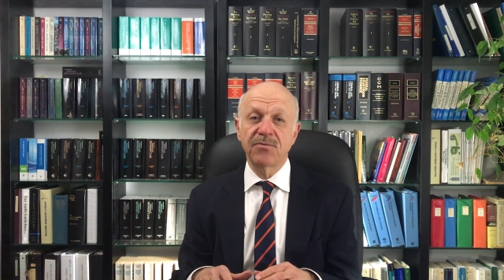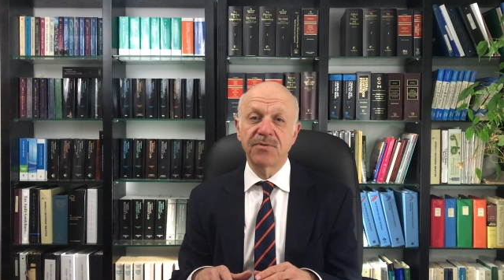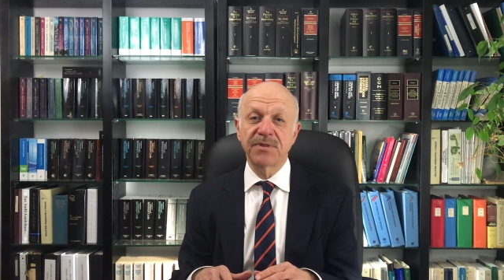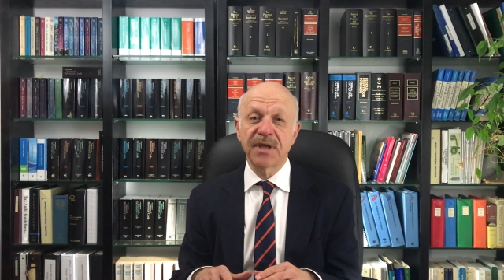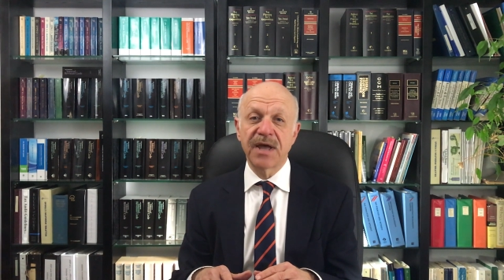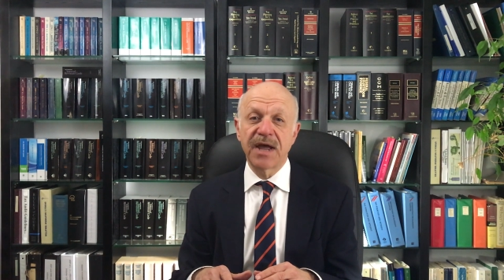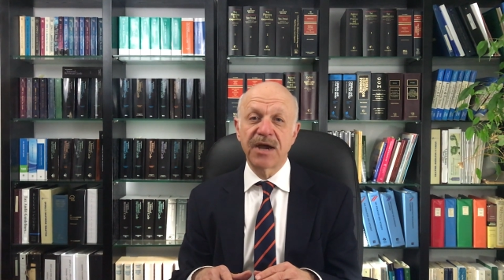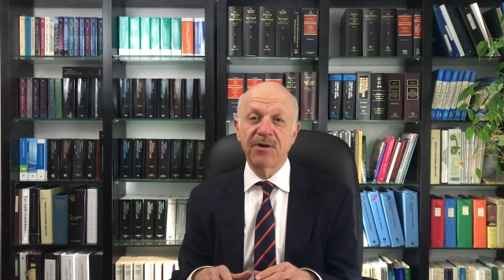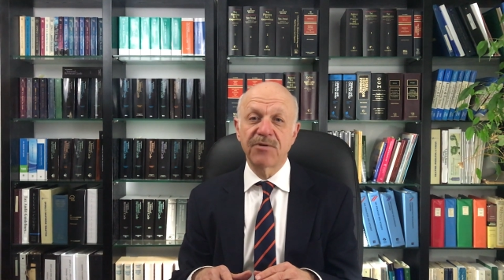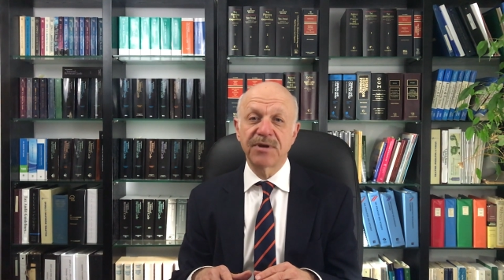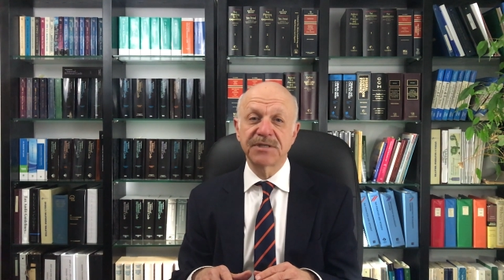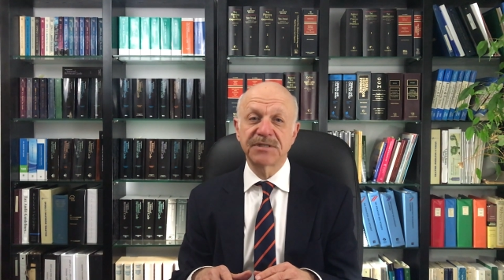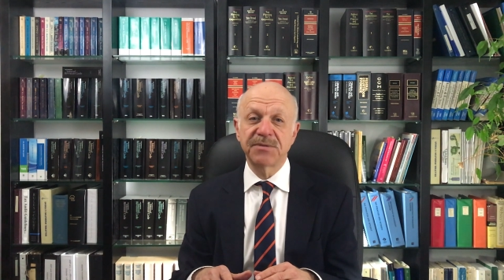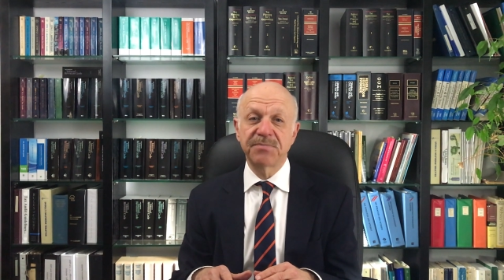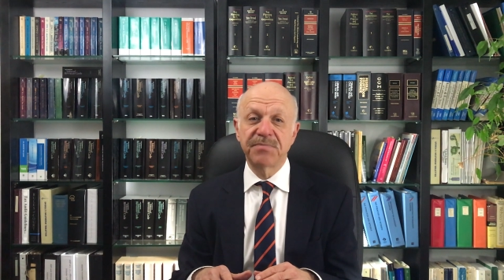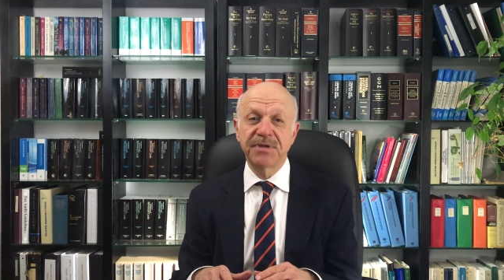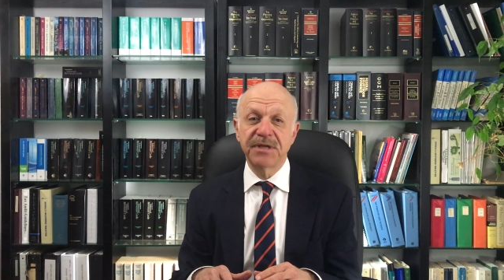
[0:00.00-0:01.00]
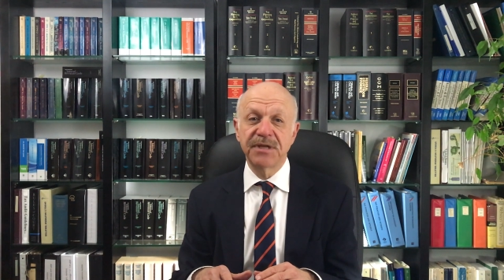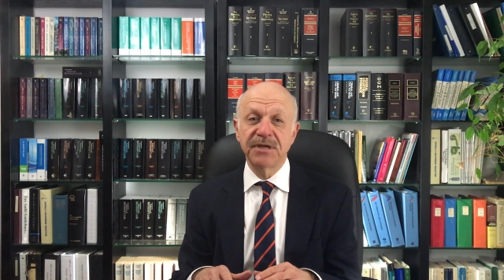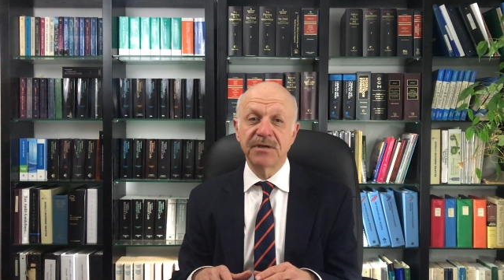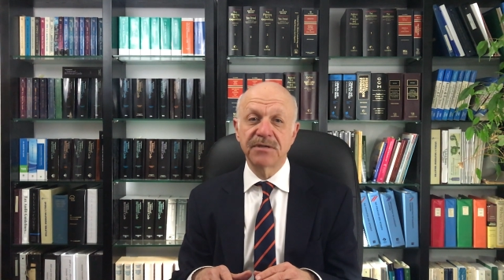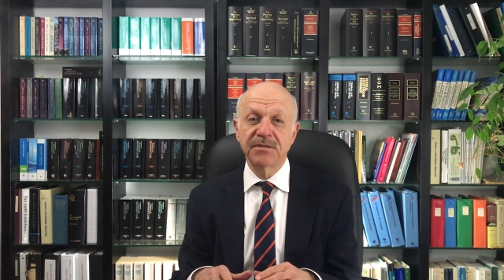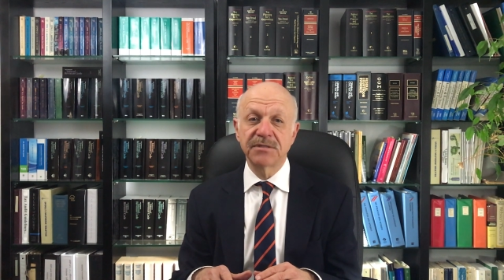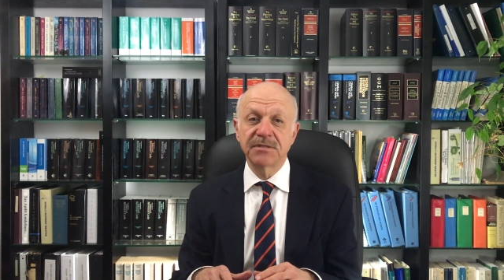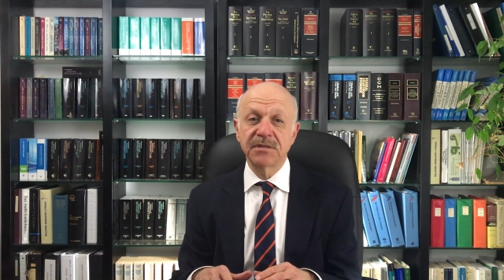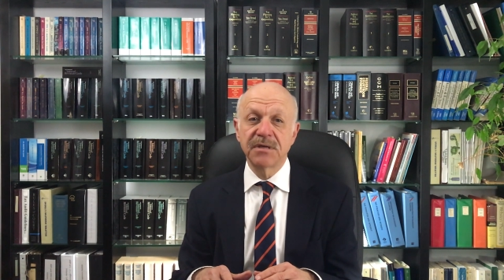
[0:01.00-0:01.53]
with IRS
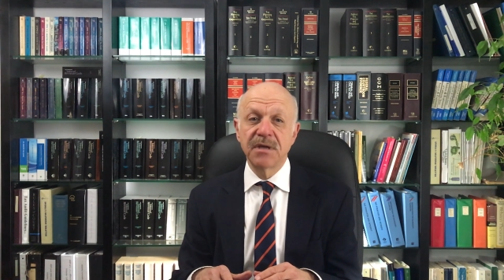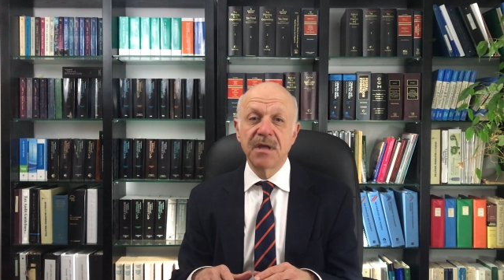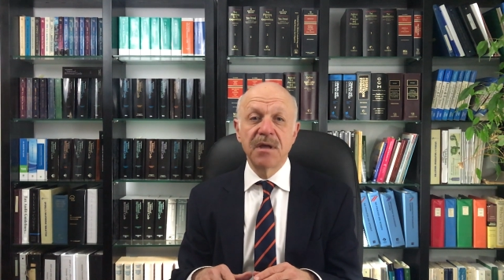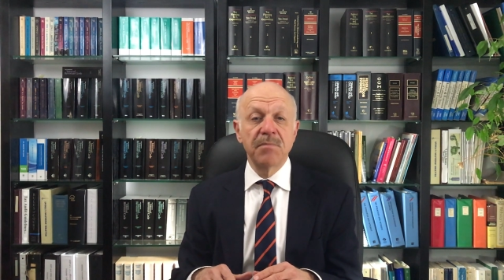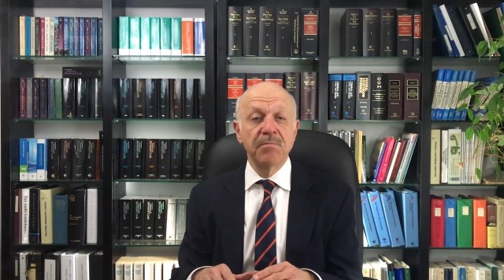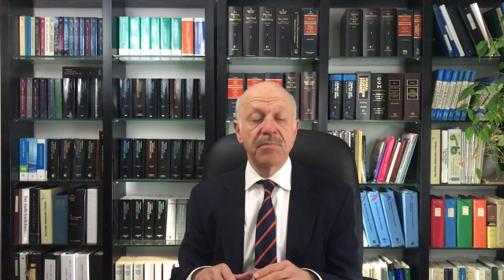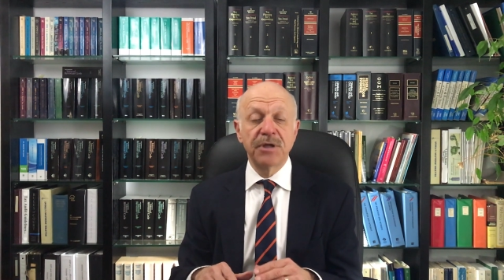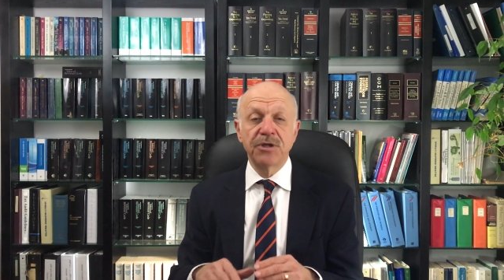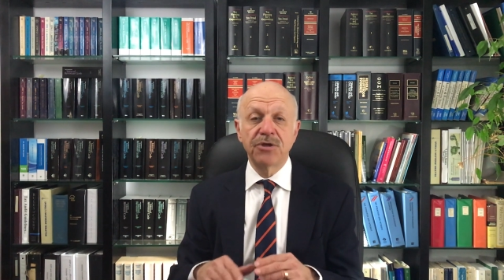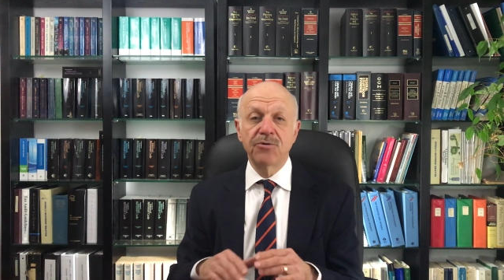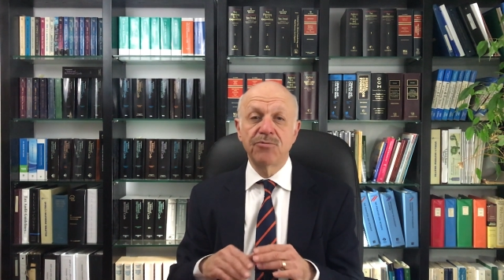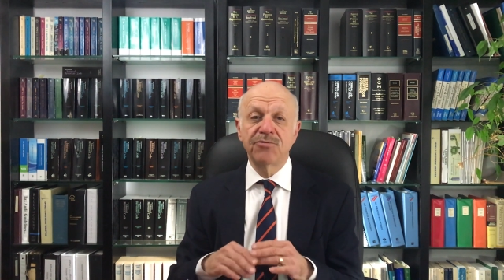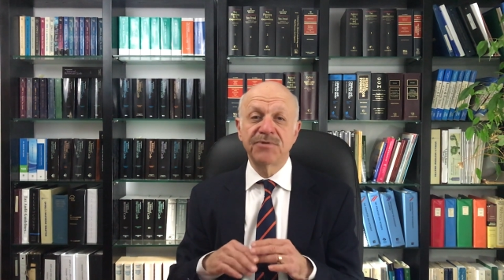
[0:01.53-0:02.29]
appeals, but you